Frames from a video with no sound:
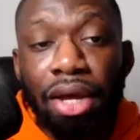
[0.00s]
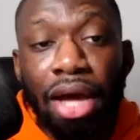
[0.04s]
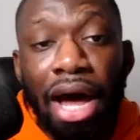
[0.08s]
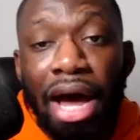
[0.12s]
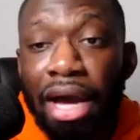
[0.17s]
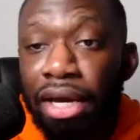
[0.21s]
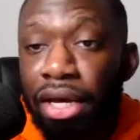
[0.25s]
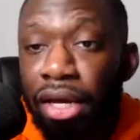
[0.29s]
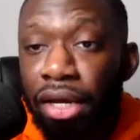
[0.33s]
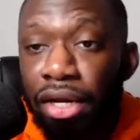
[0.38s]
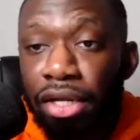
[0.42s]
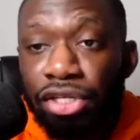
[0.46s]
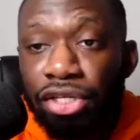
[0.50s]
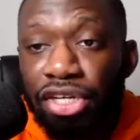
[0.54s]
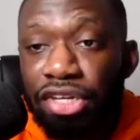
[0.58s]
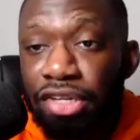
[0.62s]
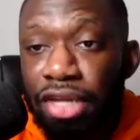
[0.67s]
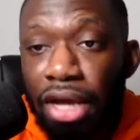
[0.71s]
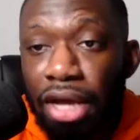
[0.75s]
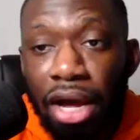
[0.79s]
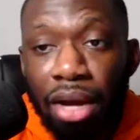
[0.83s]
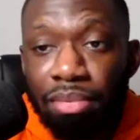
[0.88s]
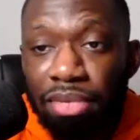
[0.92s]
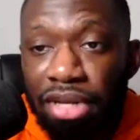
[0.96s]
I could have
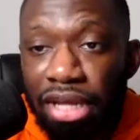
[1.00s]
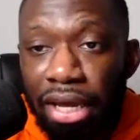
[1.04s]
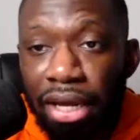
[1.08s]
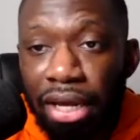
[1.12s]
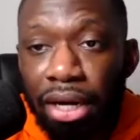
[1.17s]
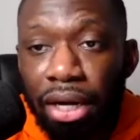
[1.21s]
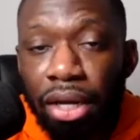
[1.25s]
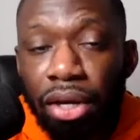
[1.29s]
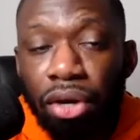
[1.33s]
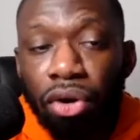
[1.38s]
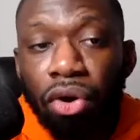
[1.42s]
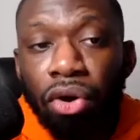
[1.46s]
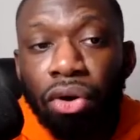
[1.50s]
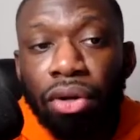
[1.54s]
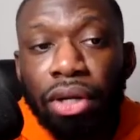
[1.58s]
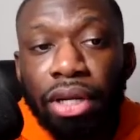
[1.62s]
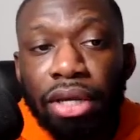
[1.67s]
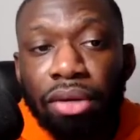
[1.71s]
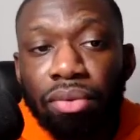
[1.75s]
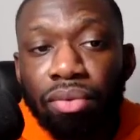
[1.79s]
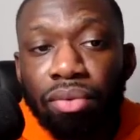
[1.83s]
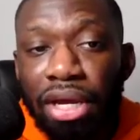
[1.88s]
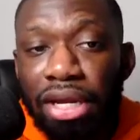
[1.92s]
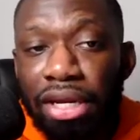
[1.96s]
just updated it
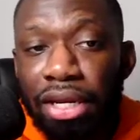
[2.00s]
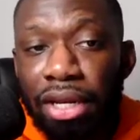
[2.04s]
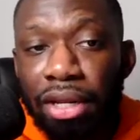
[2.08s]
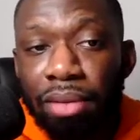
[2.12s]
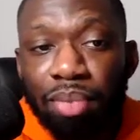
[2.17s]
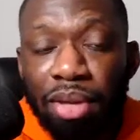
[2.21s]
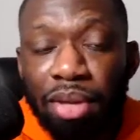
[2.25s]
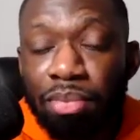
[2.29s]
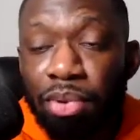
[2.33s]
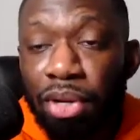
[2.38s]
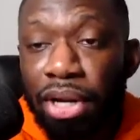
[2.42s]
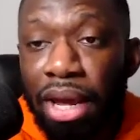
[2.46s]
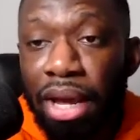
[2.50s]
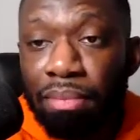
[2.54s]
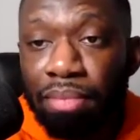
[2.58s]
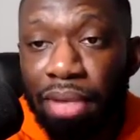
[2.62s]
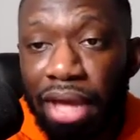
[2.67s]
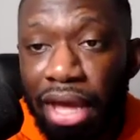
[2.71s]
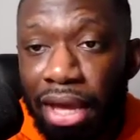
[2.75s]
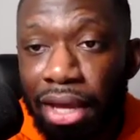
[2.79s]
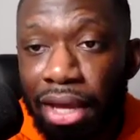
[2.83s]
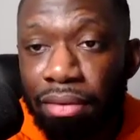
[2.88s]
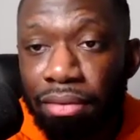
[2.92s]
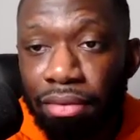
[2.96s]
only with the people that
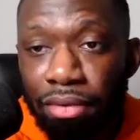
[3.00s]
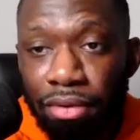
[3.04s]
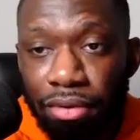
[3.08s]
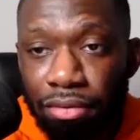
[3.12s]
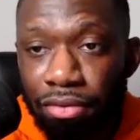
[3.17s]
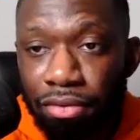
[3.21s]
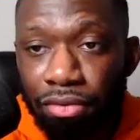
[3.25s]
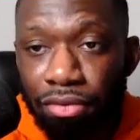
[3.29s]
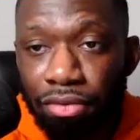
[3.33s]
paid